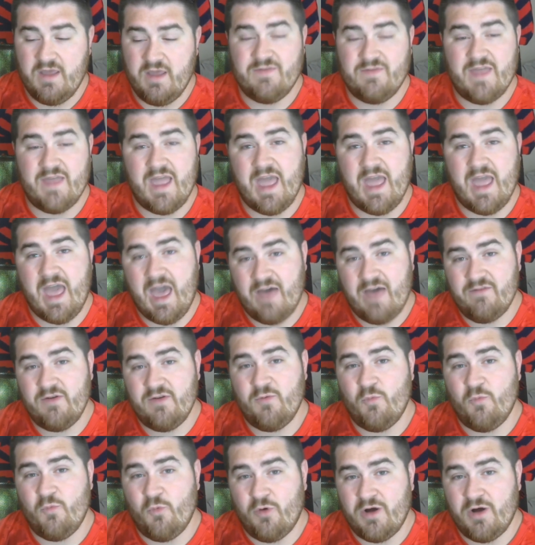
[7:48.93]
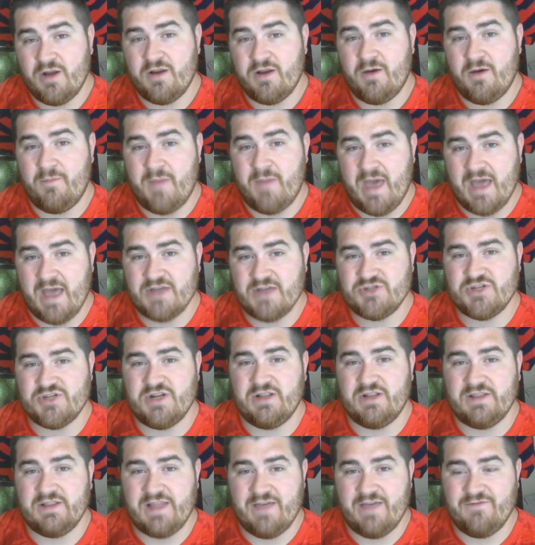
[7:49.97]
They haven't won a match in
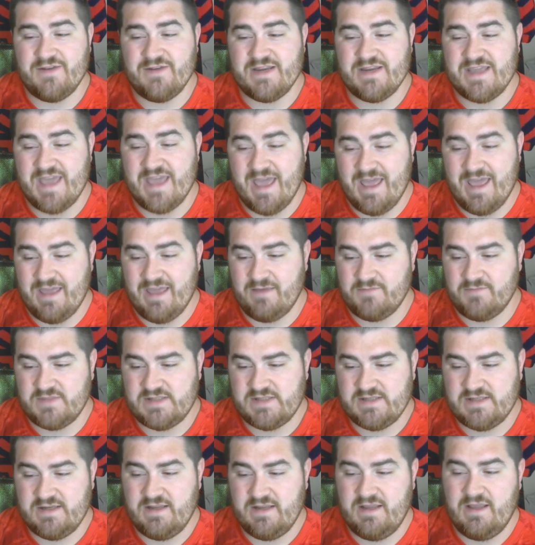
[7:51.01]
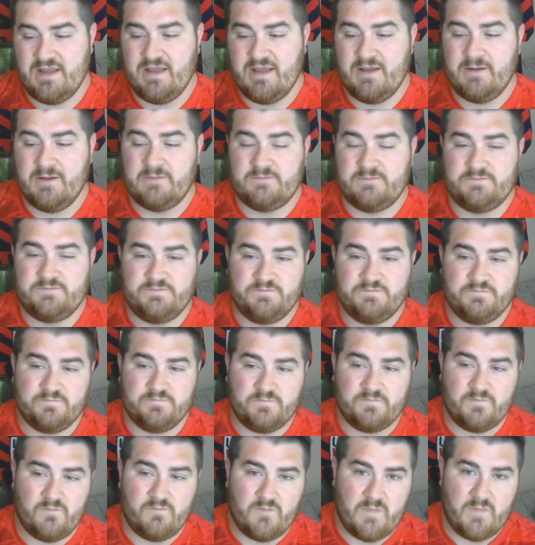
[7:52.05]
11 games.
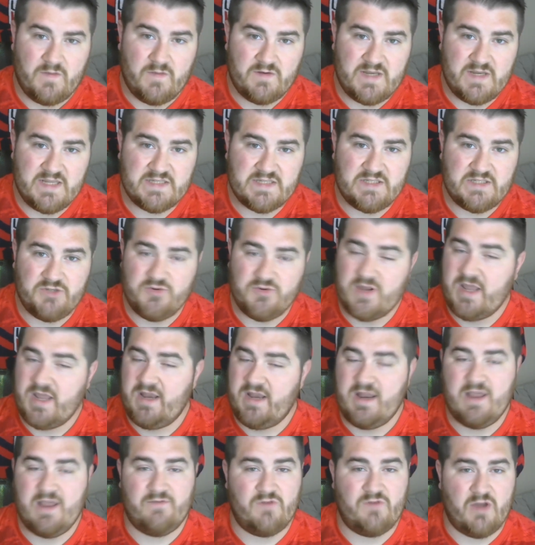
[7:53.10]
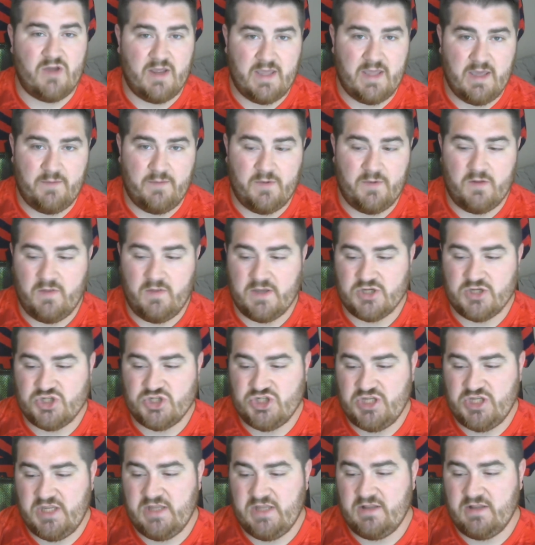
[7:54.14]
DC United have not kept a clean
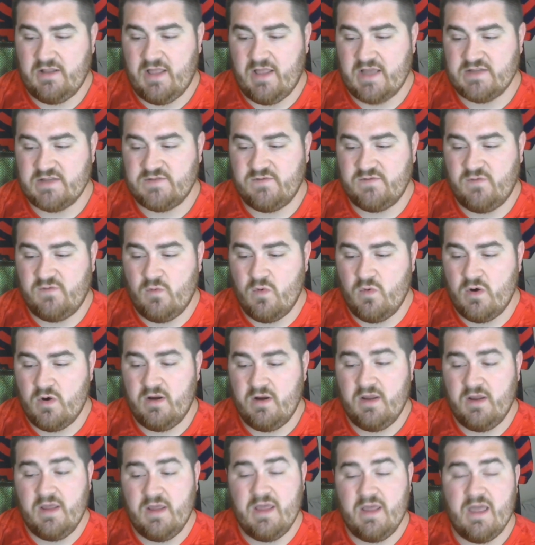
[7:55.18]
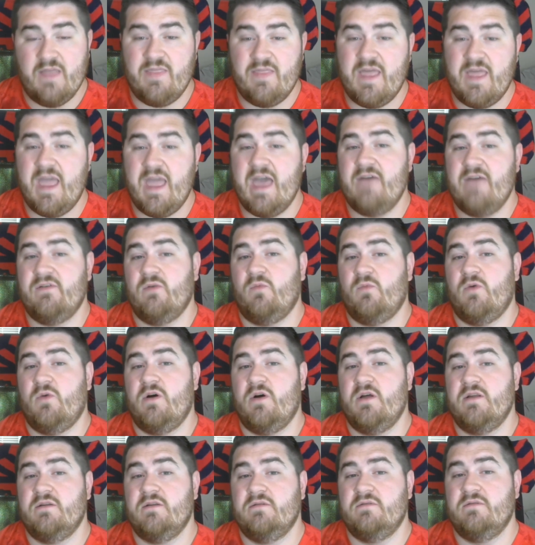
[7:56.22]
sheet in the last 4, and they haven't
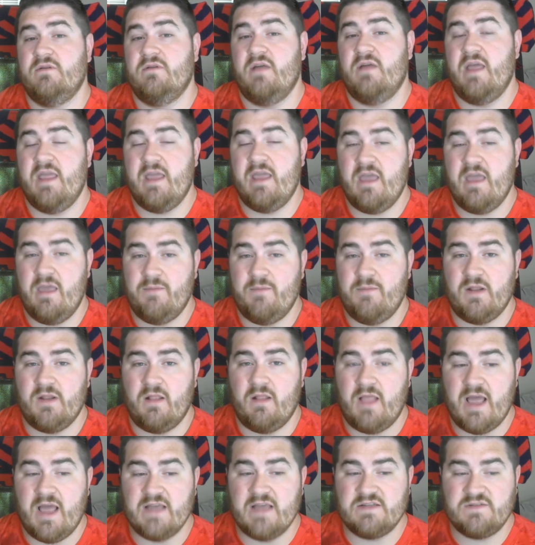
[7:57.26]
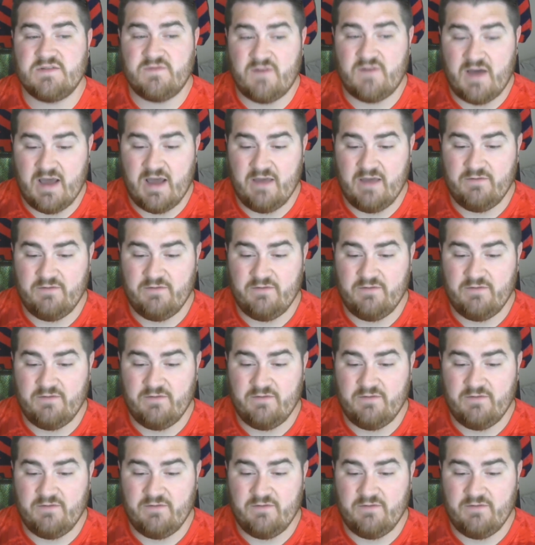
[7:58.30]
won a game in the last 5.